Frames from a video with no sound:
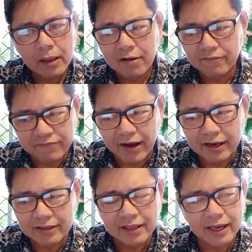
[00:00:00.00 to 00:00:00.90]

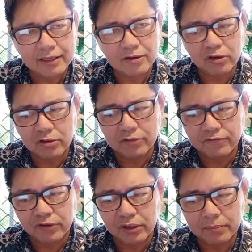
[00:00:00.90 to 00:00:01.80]
validate or
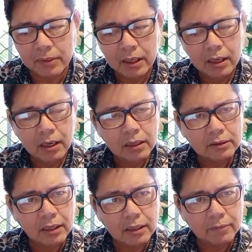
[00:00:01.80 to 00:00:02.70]
confirm
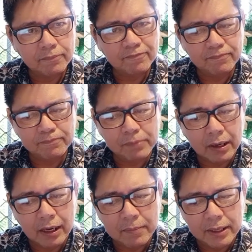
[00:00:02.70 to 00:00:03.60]
the
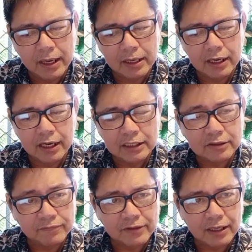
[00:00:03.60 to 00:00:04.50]
preliminary list of
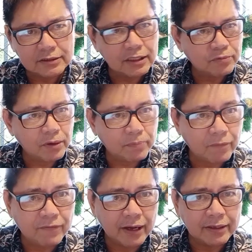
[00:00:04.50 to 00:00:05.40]
tasks that were
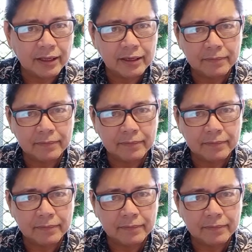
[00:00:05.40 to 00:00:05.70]
provided.